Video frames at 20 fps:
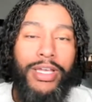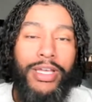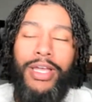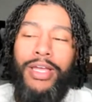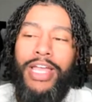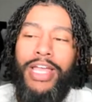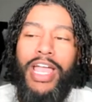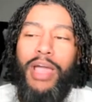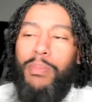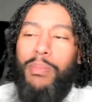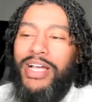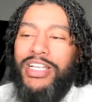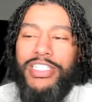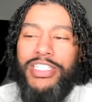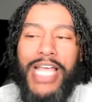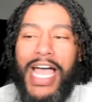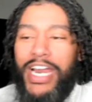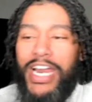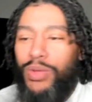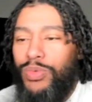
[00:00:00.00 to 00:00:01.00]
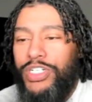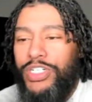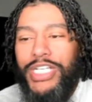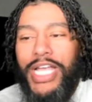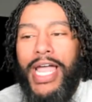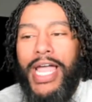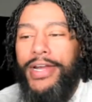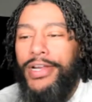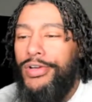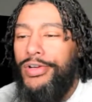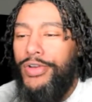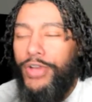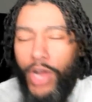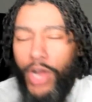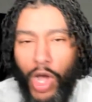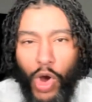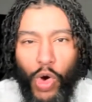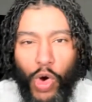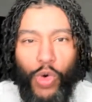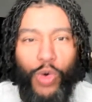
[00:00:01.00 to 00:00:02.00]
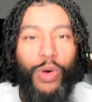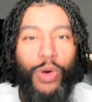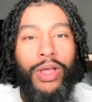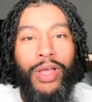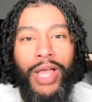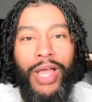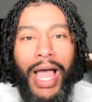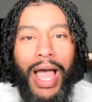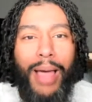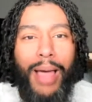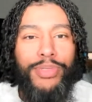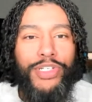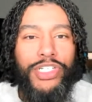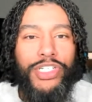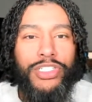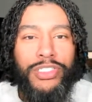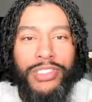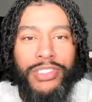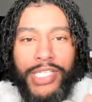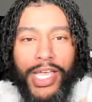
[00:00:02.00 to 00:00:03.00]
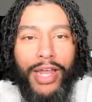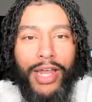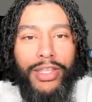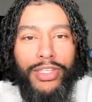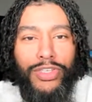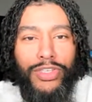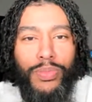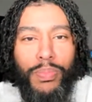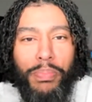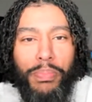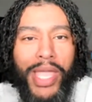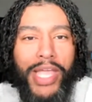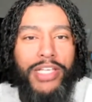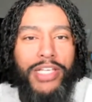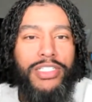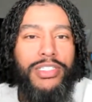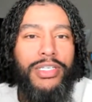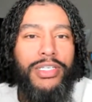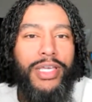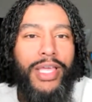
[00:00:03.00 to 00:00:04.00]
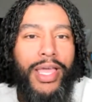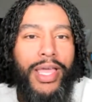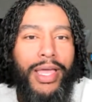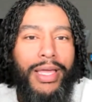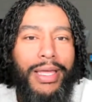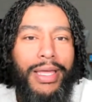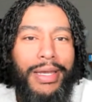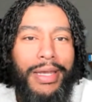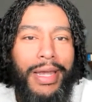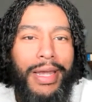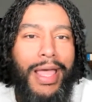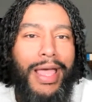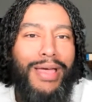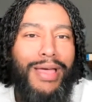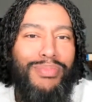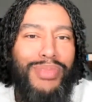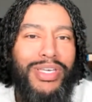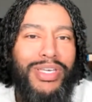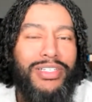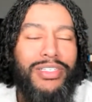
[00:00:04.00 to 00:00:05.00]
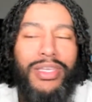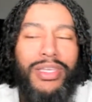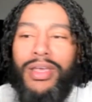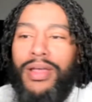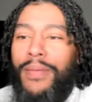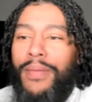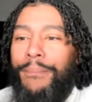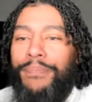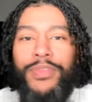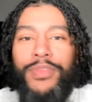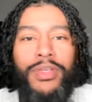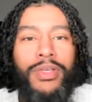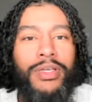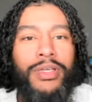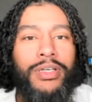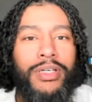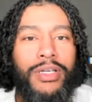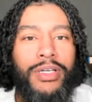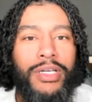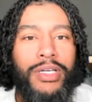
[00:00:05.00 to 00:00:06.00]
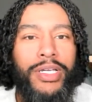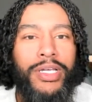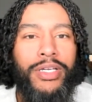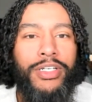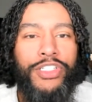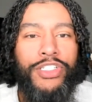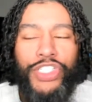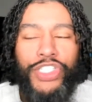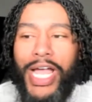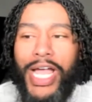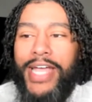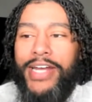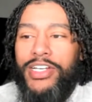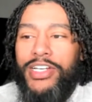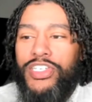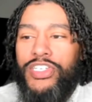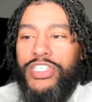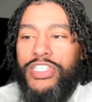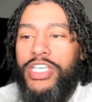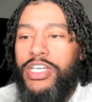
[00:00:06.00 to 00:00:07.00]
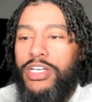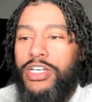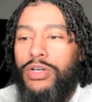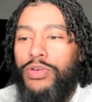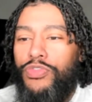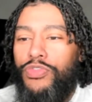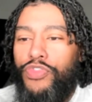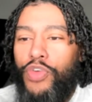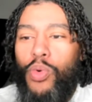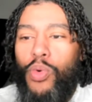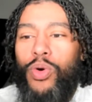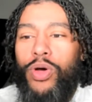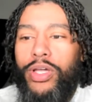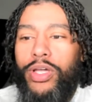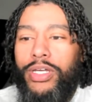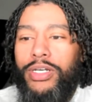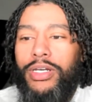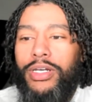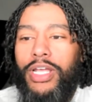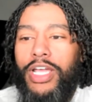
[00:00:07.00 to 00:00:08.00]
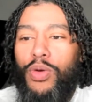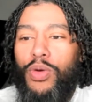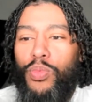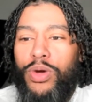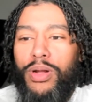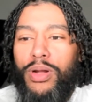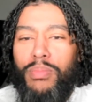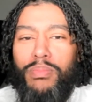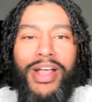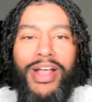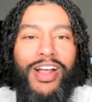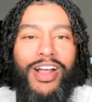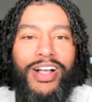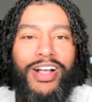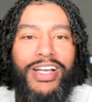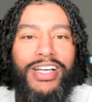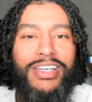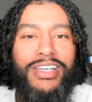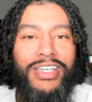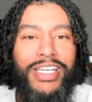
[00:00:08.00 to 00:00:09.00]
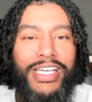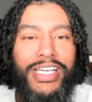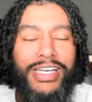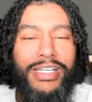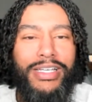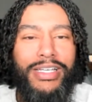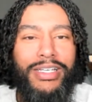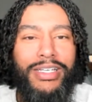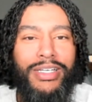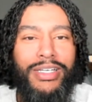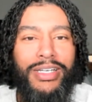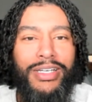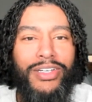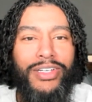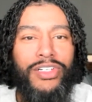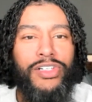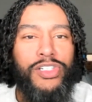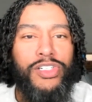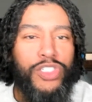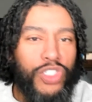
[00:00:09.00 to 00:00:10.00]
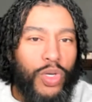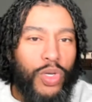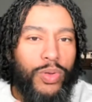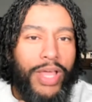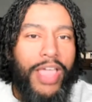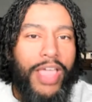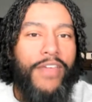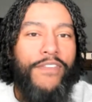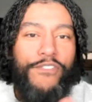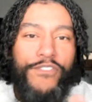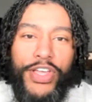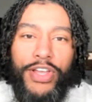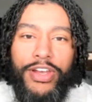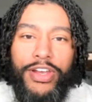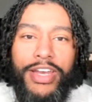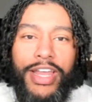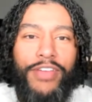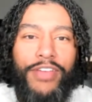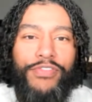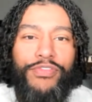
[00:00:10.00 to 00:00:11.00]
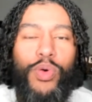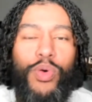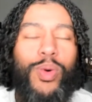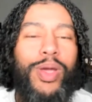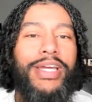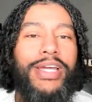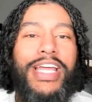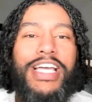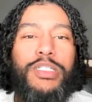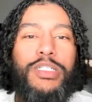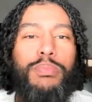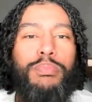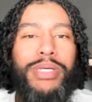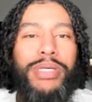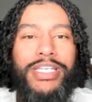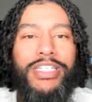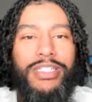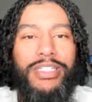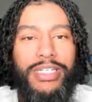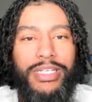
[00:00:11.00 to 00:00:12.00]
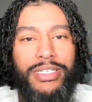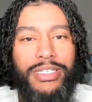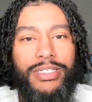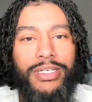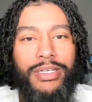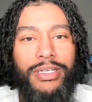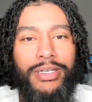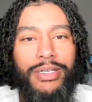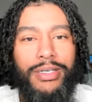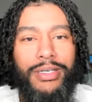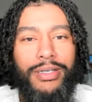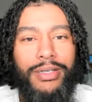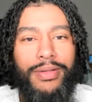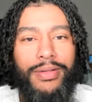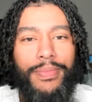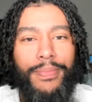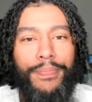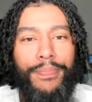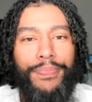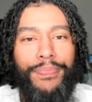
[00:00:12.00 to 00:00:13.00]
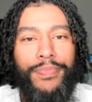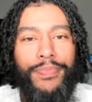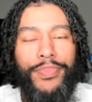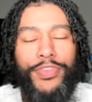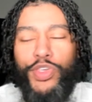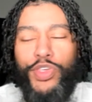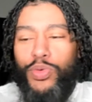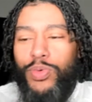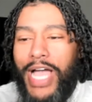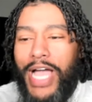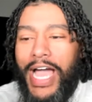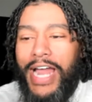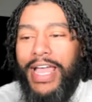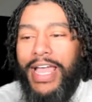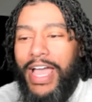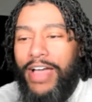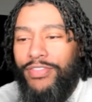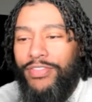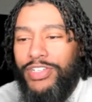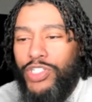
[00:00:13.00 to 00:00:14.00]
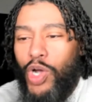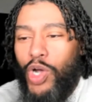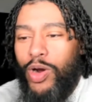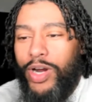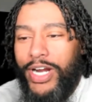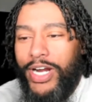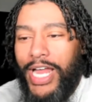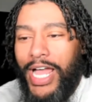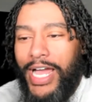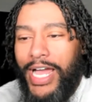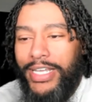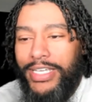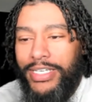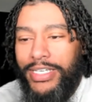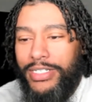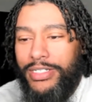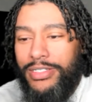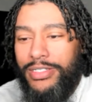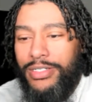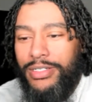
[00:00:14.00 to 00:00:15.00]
Am I siding with China? No. I'm just telling you basic economics. China seen a void in what America needed. So they fill in that void. That's business. You got to have a target audience.